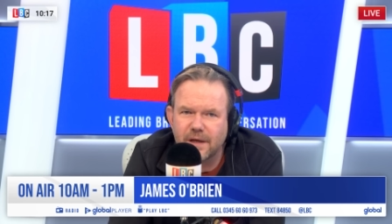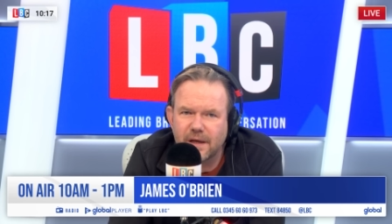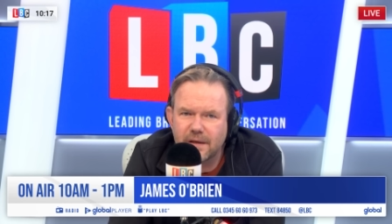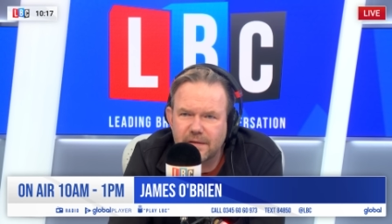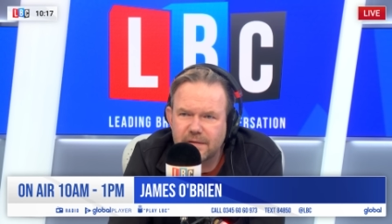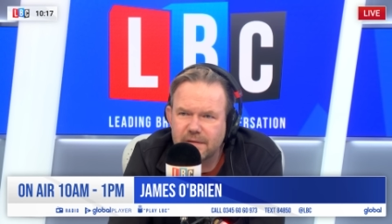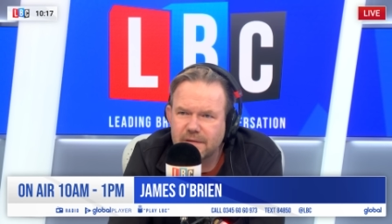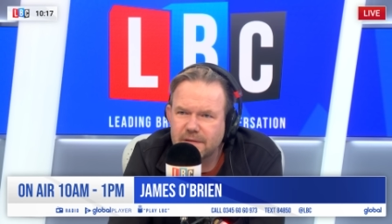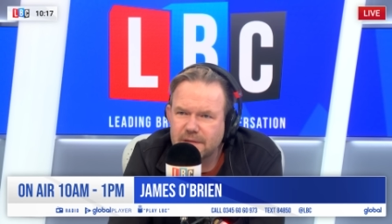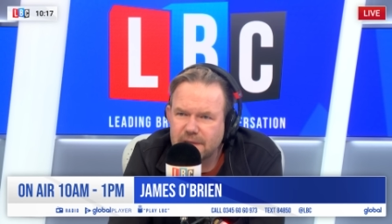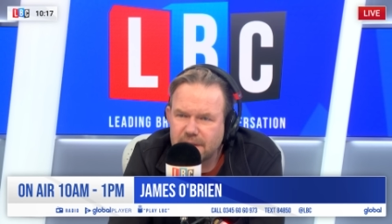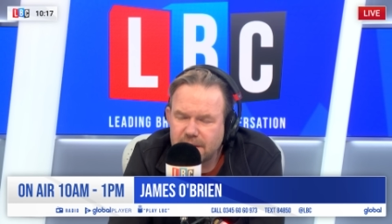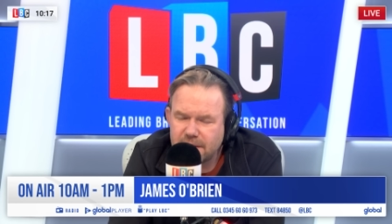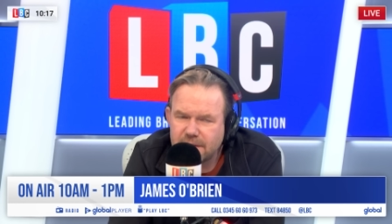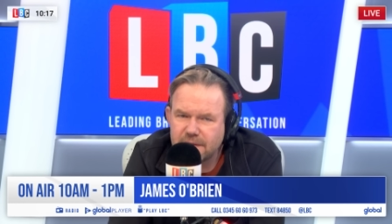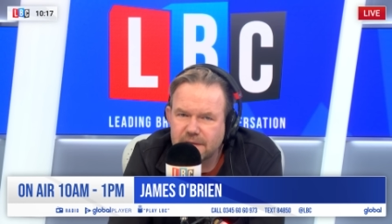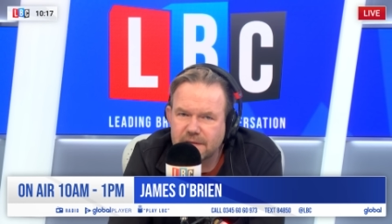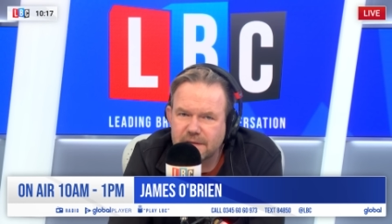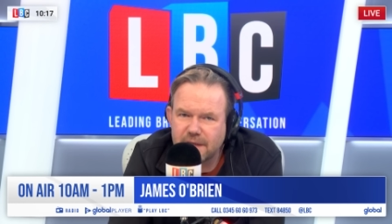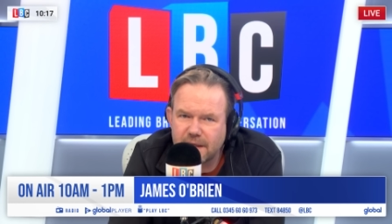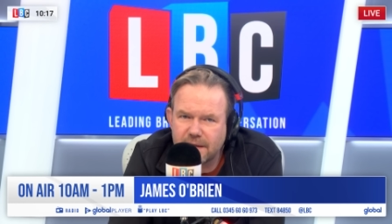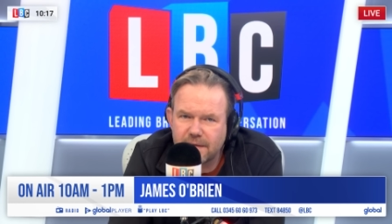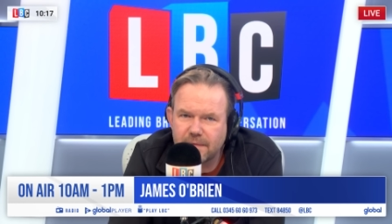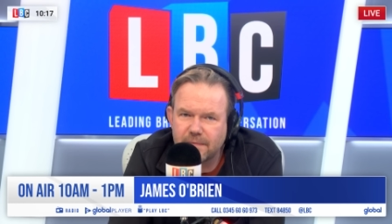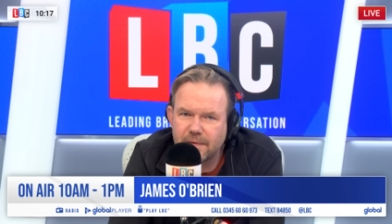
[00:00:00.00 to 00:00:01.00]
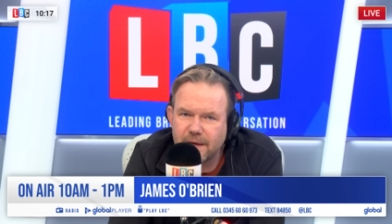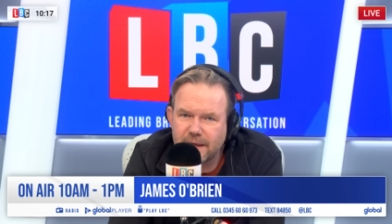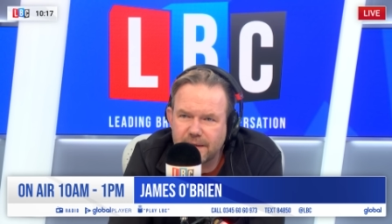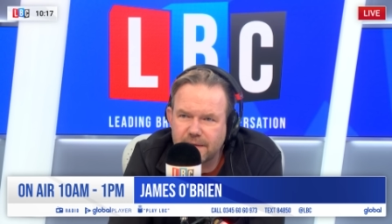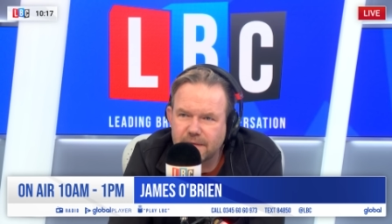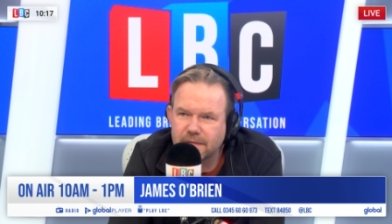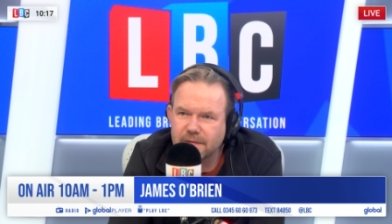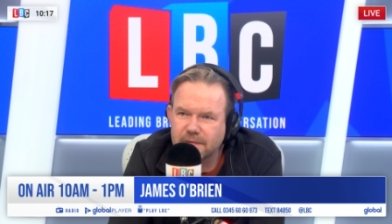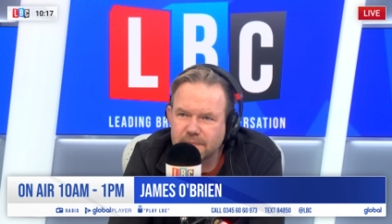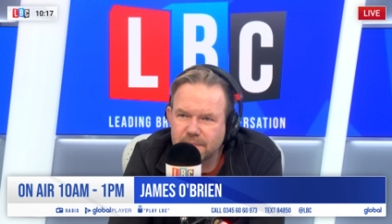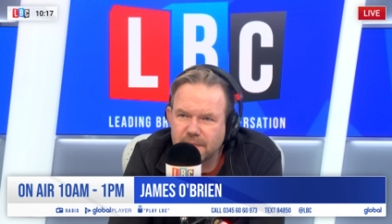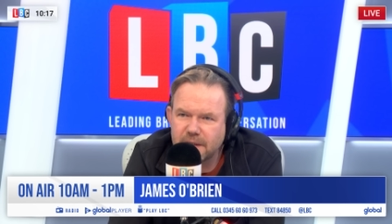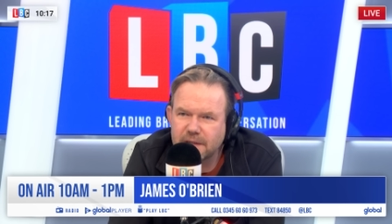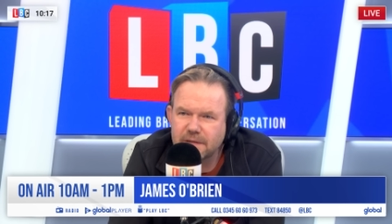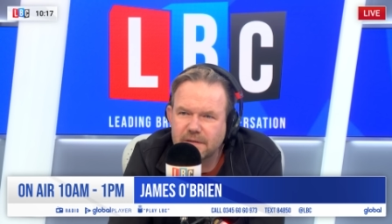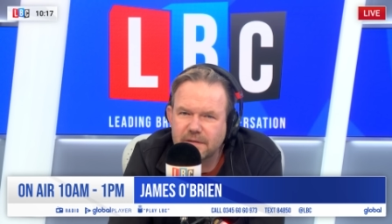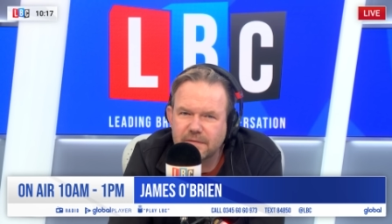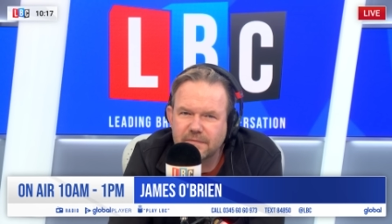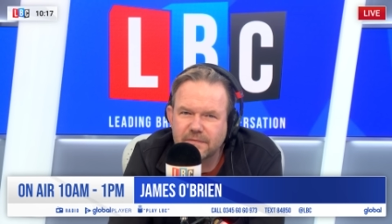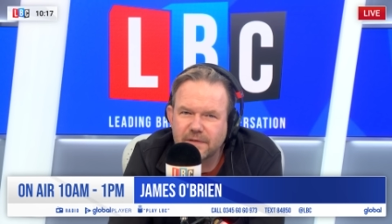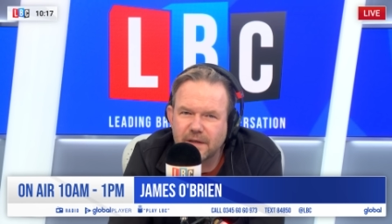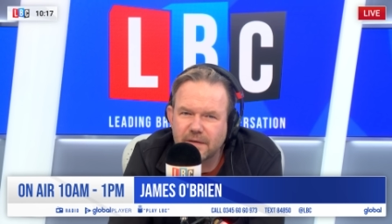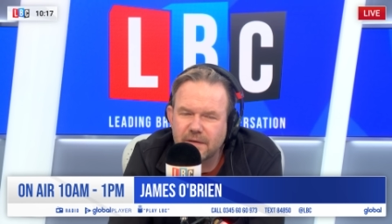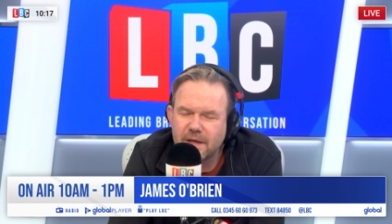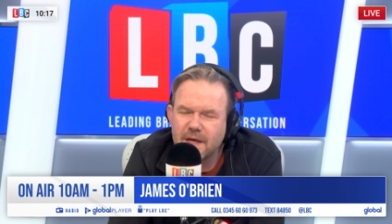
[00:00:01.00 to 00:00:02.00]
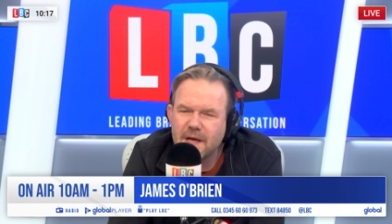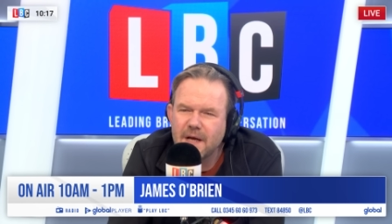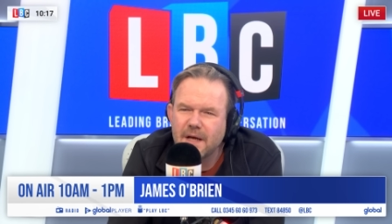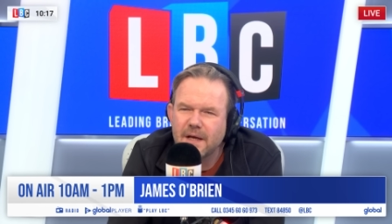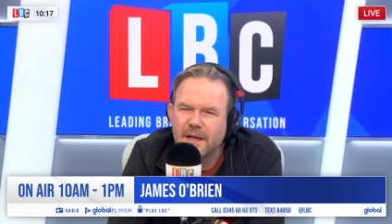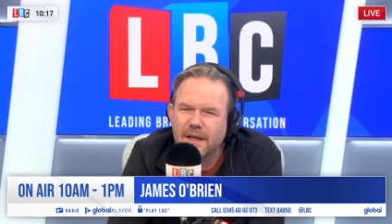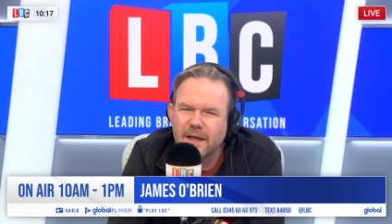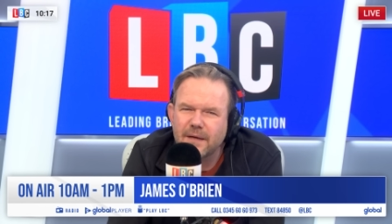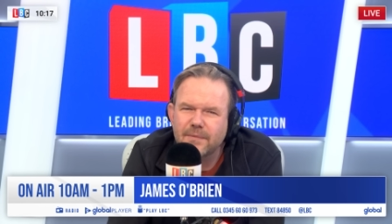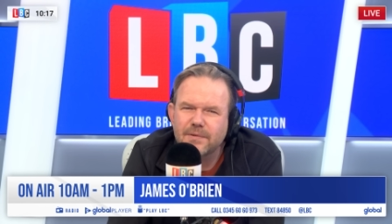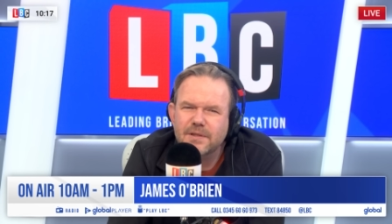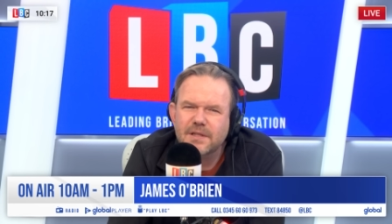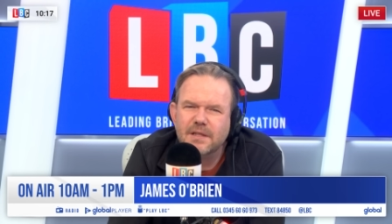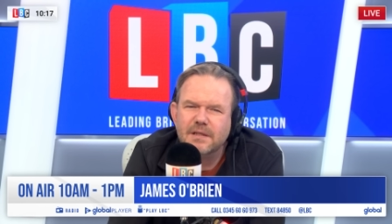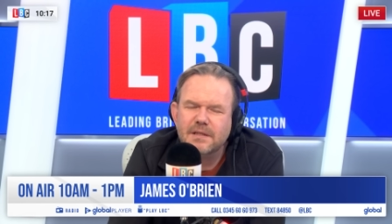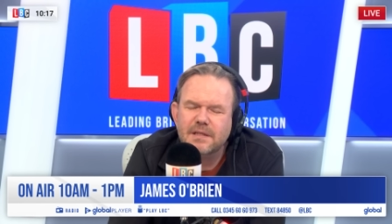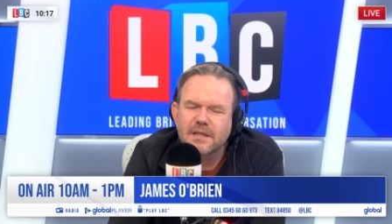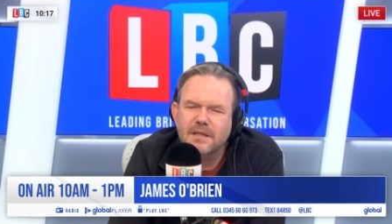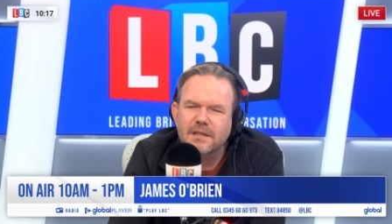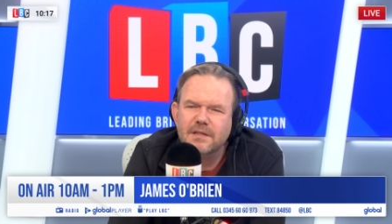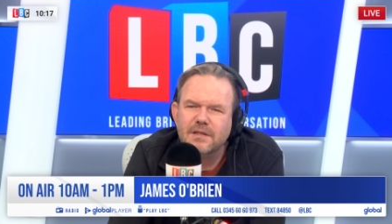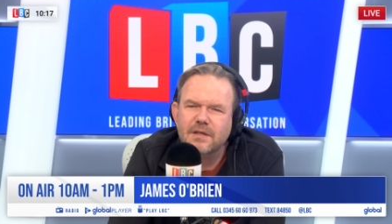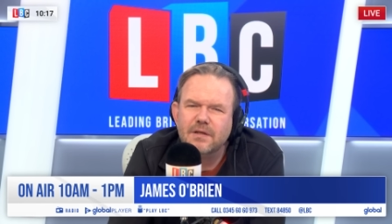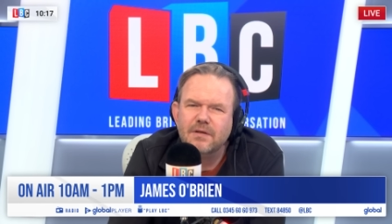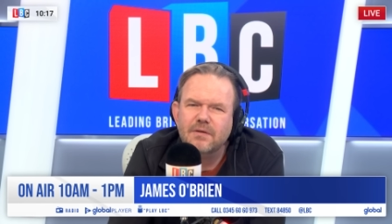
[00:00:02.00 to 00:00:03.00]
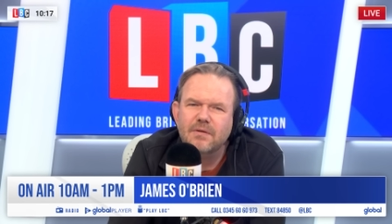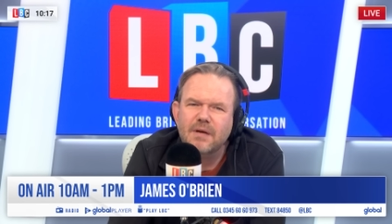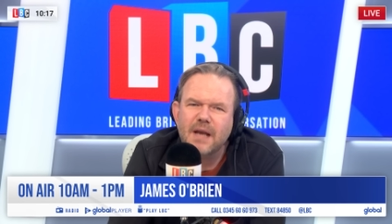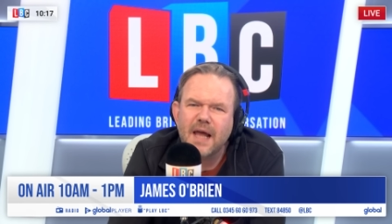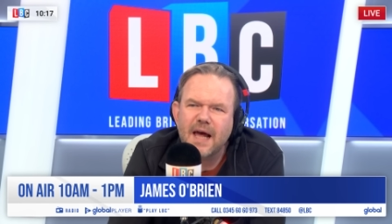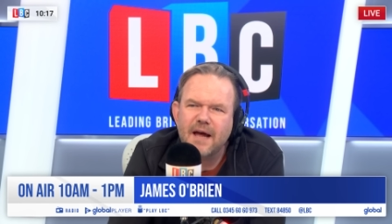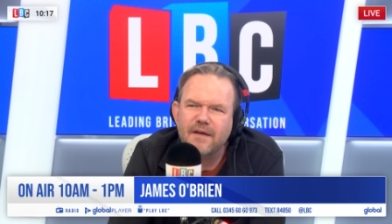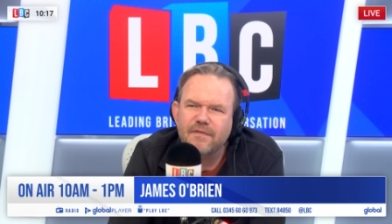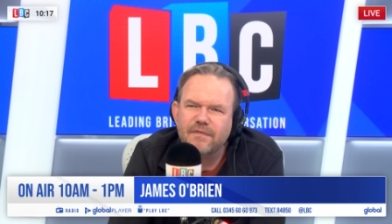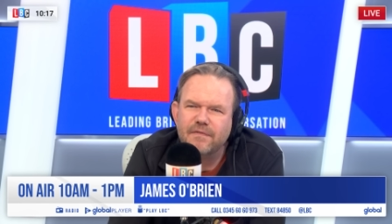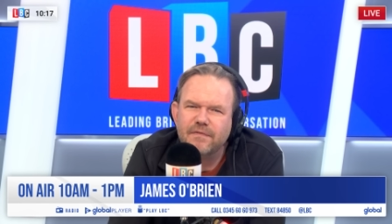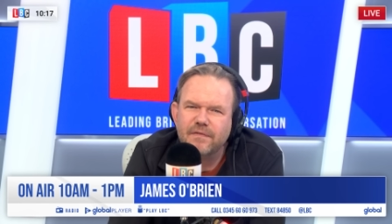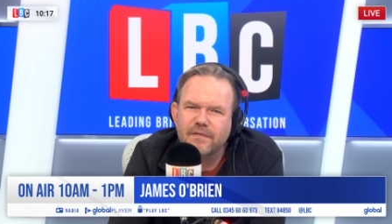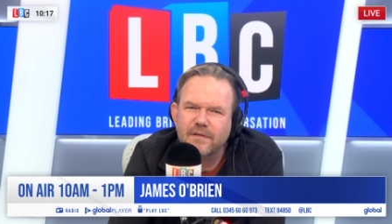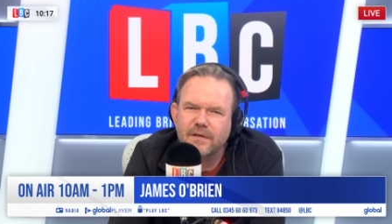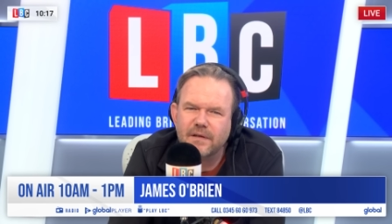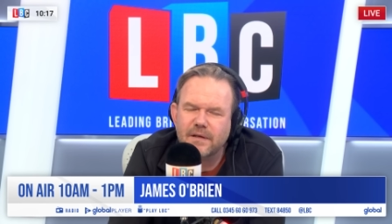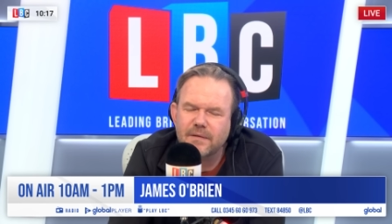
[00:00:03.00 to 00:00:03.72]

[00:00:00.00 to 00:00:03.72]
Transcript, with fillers: Other teachers, other adults must have known. There was a teacher who left.